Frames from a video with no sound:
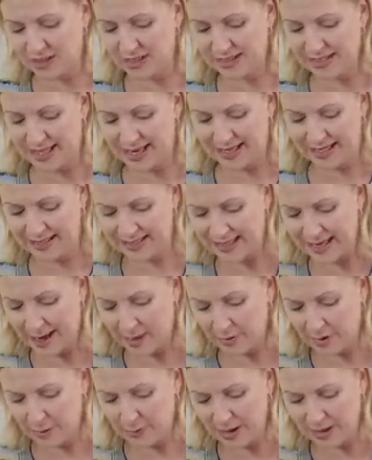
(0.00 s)
because that is
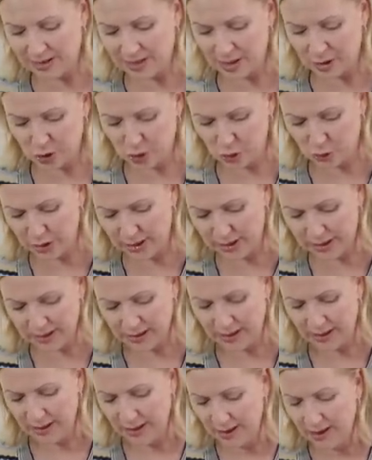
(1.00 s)
how they're best enjoyed.
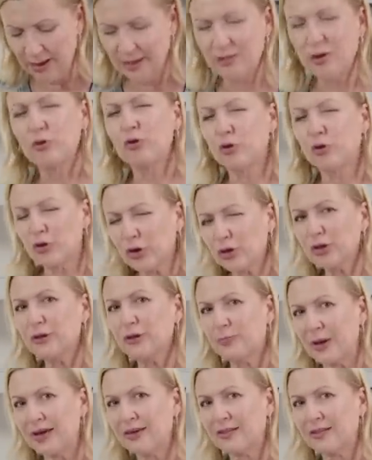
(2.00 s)
Though you
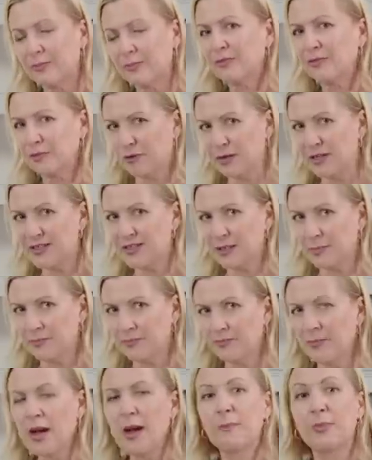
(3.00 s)
could bake them and freeze them,
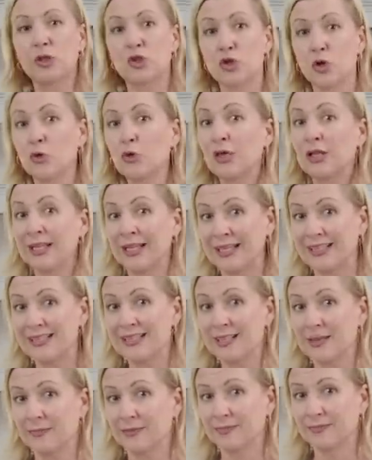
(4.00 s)
but don't
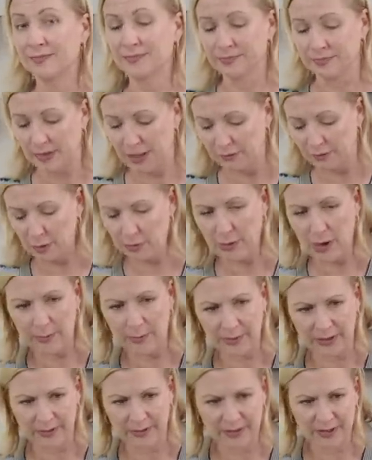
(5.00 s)
glaze them if you're
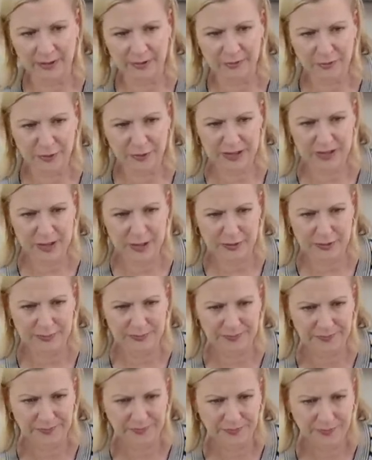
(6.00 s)
popping them in the freezer.
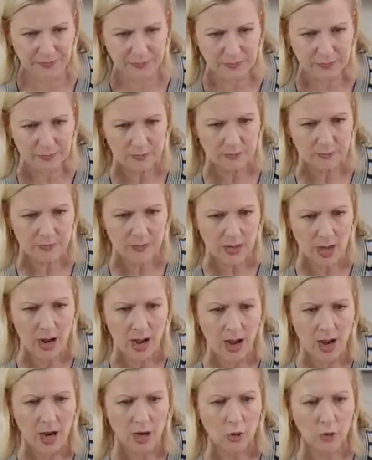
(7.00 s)

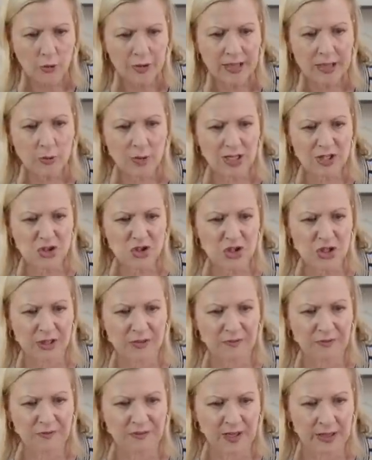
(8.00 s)
Great
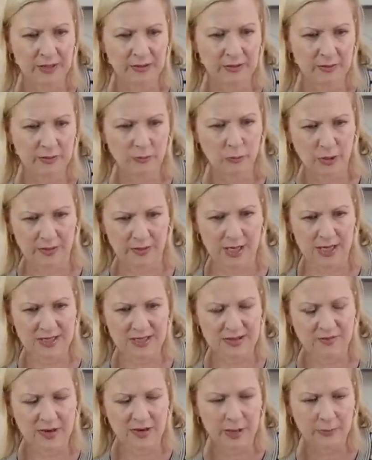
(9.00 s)
question, Finn, with
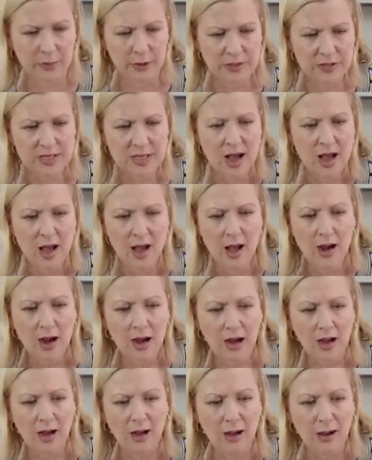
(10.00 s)
lots of numbers.
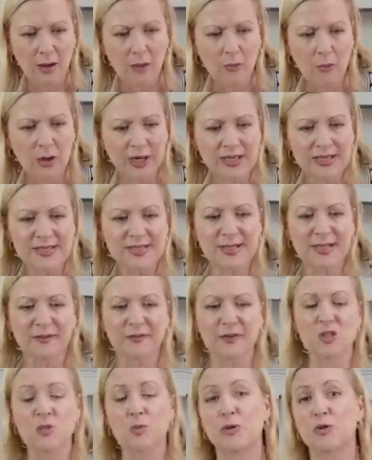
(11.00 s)
What is the
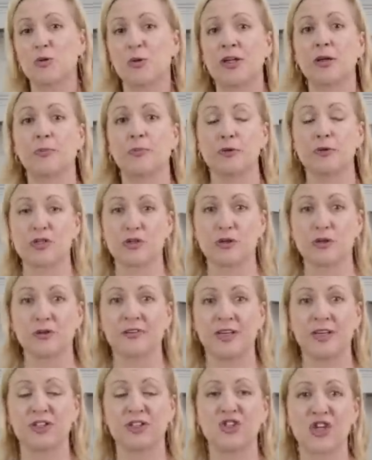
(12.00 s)
difference between a
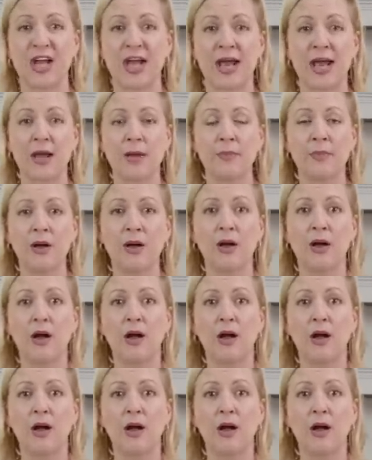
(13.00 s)
preserve and a jam?